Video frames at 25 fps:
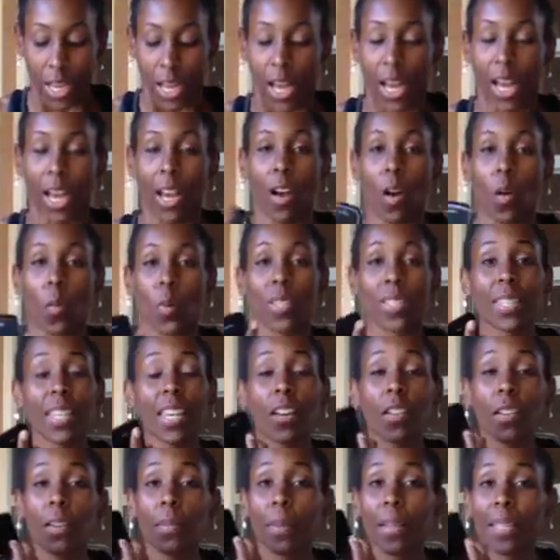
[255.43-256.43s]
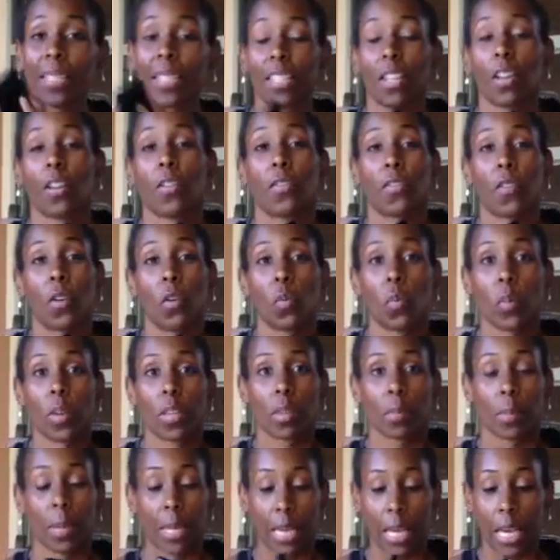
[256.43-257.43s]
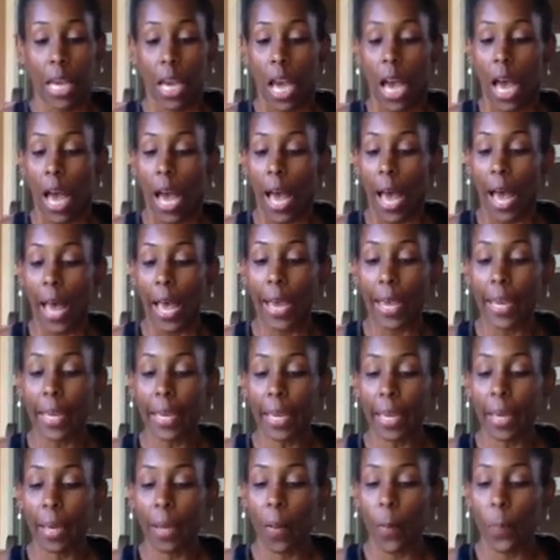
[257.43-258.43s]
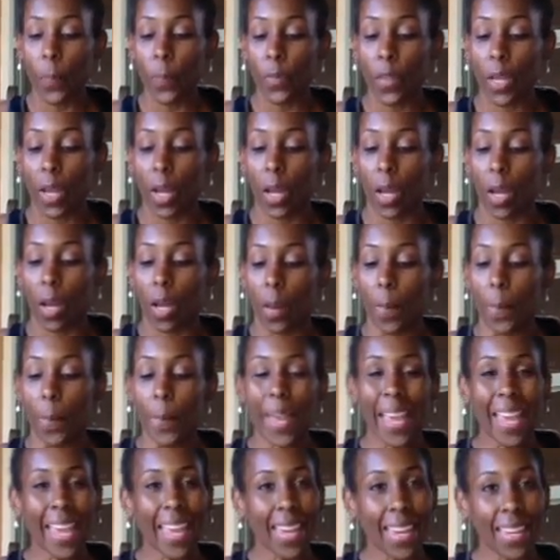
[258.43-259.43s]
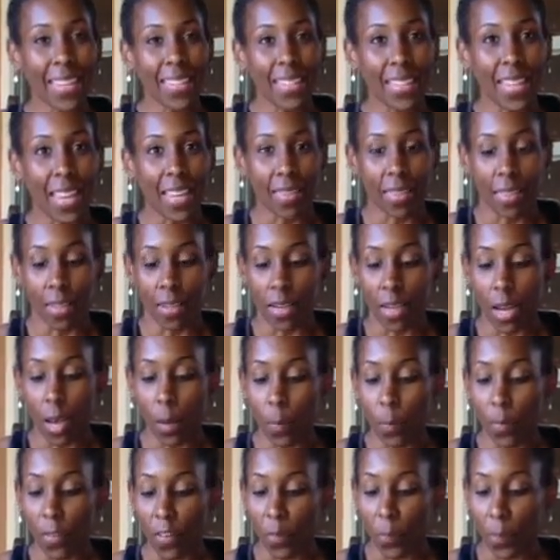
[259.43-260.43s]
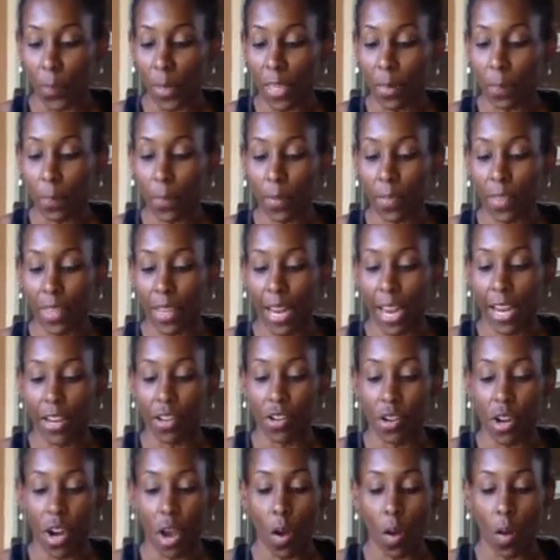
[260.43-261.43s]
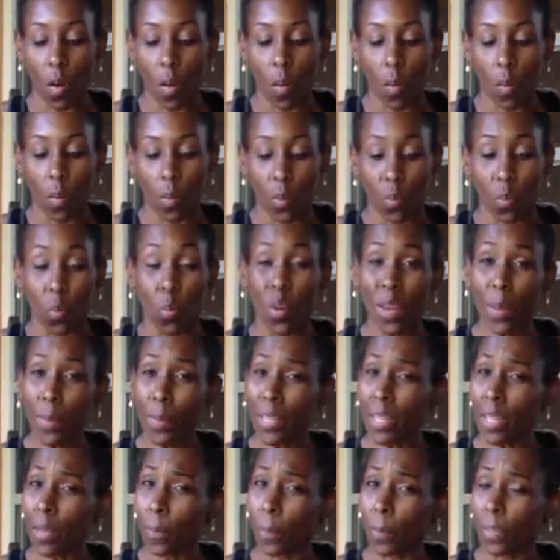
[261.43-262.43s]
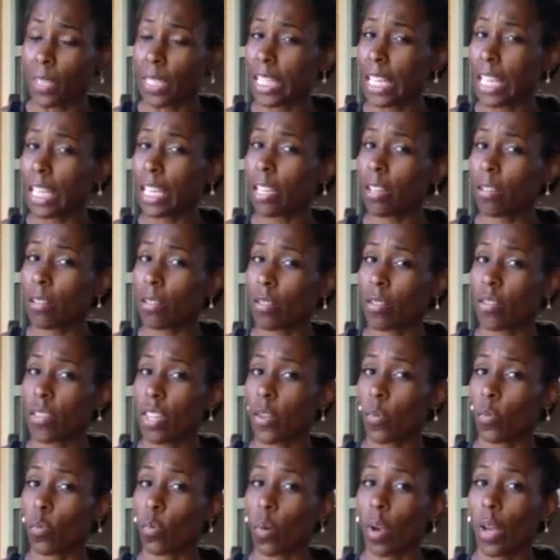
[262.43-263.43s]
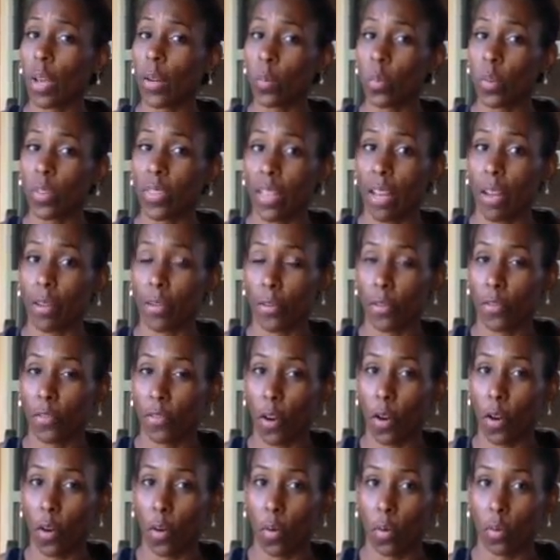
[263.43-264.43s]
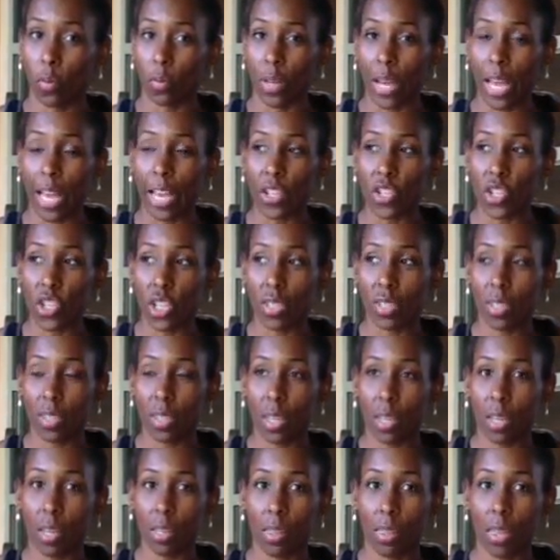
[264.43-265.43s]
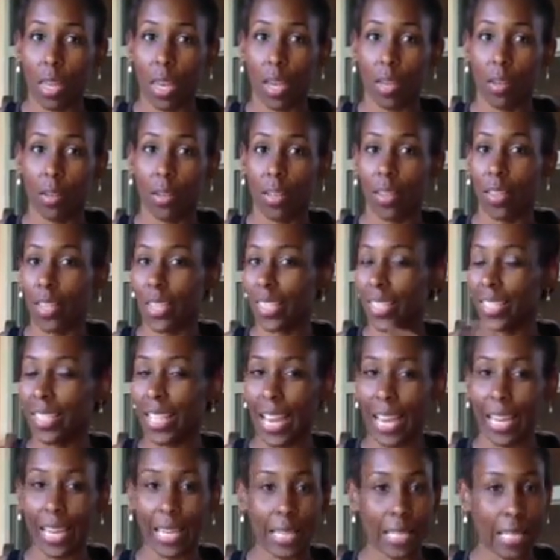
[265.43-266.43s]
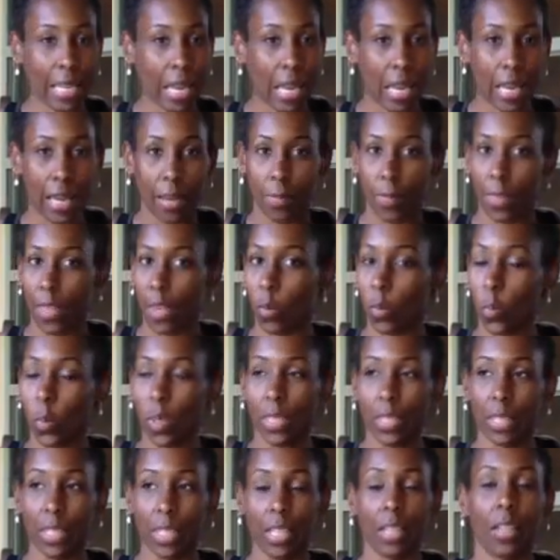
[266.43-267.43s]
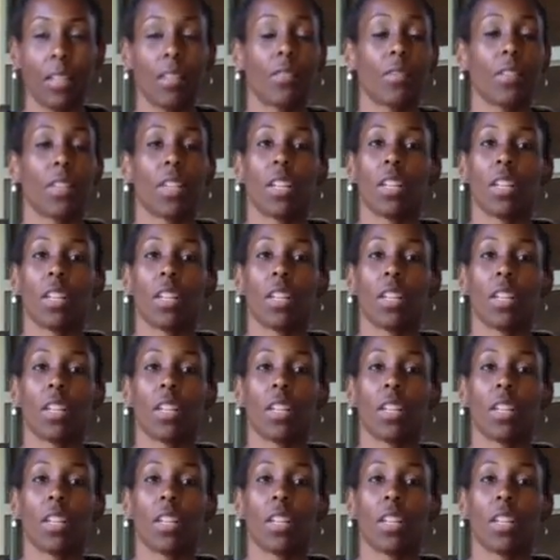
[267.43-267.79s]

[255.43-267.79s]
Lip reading: I always carry my cell phone with me. I am amazed at the number of people that I know, women in particular, that run without a phone. I just think that in this day and time that we live,